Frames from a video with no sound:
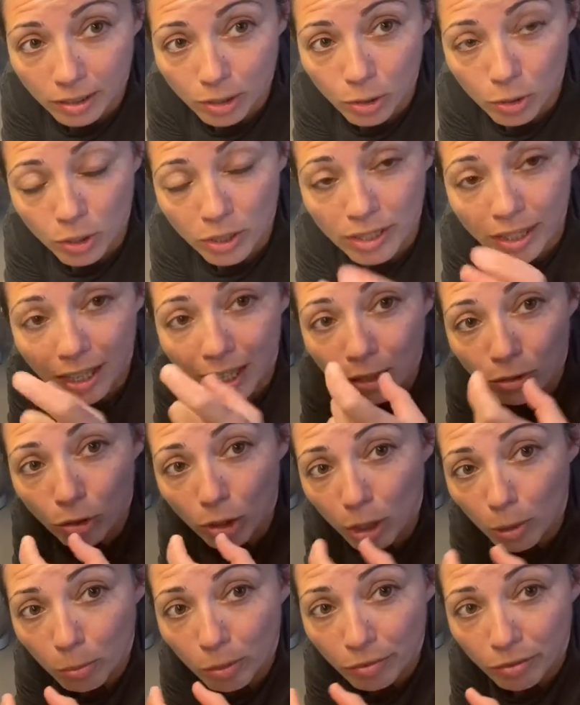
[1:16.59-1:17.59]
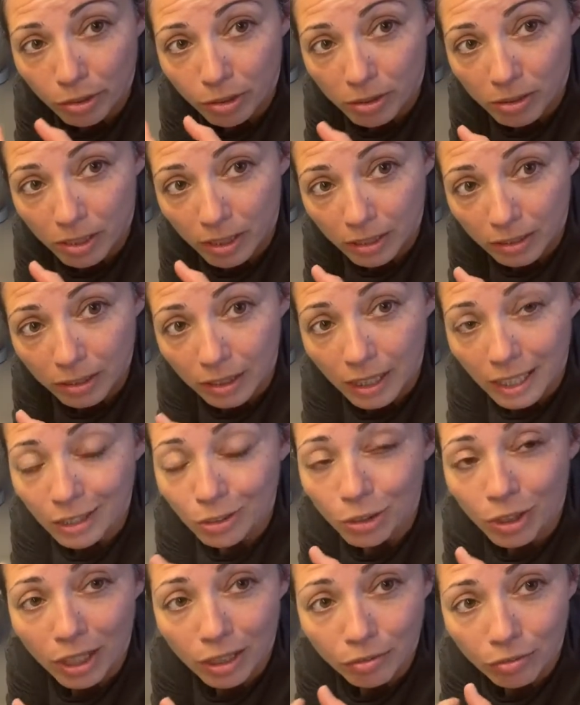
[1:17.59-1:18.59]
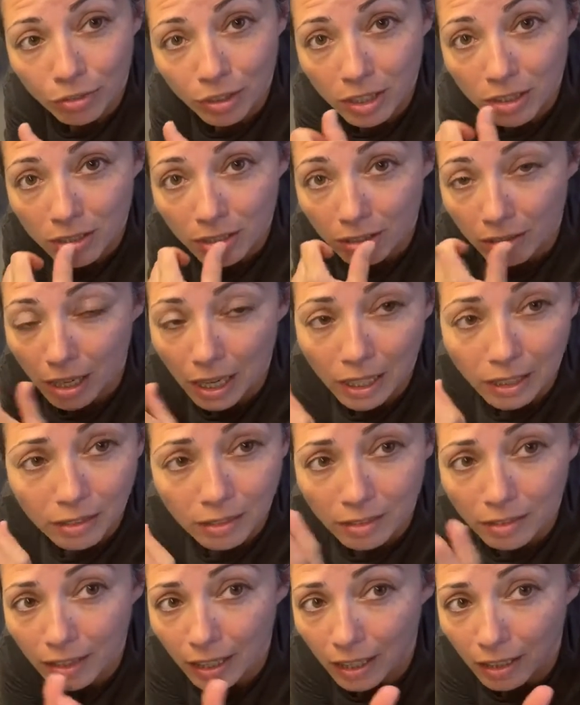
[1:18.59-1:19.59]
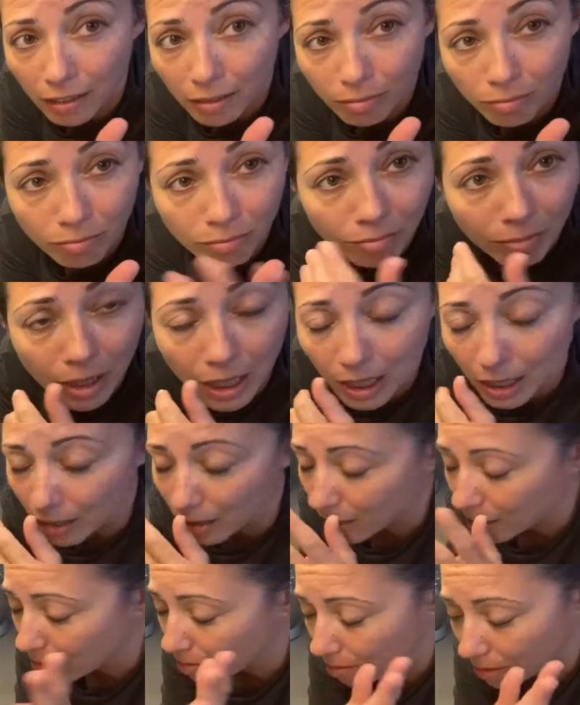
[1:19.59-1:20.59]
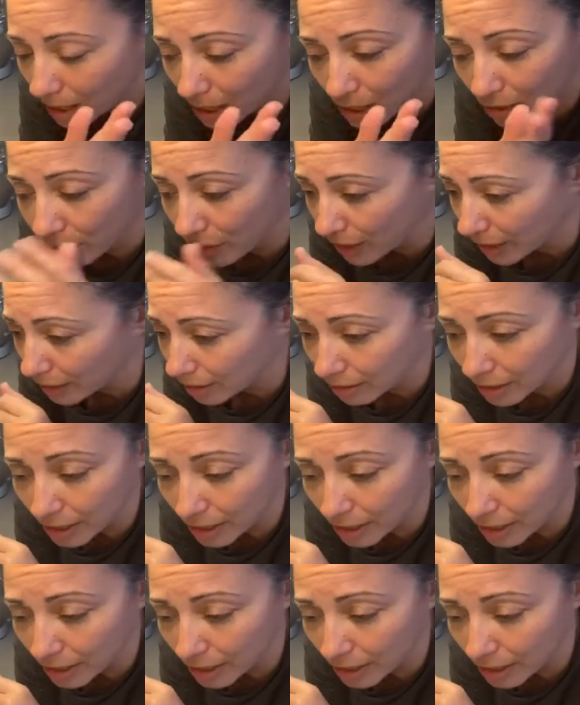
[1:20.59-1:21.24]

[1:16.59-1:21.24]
So you take a dollop of your starter and you can freeze it, and then it's fine.